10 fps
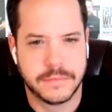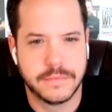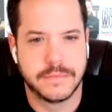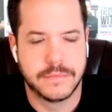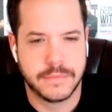
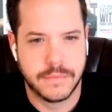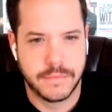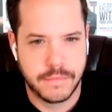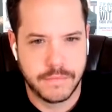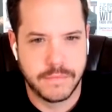
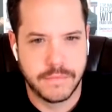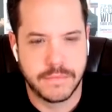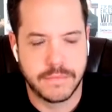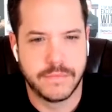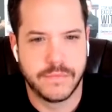
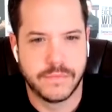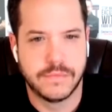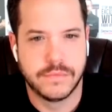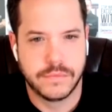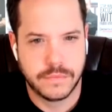
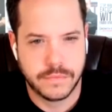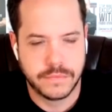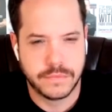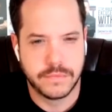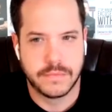
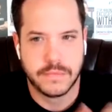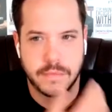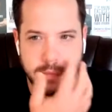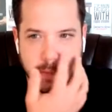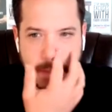
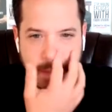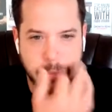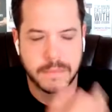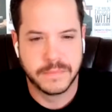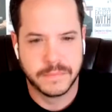
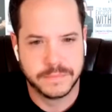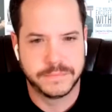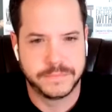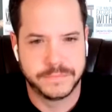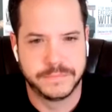
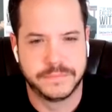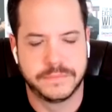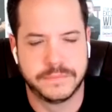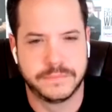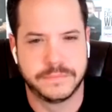
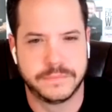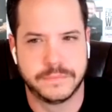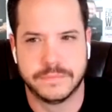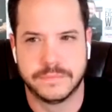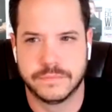
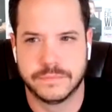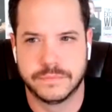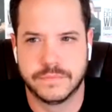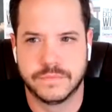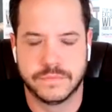
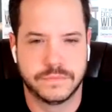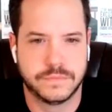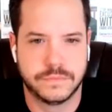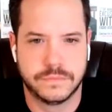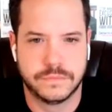
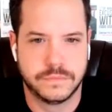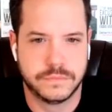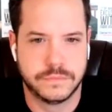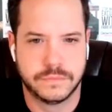The person shown says nothing.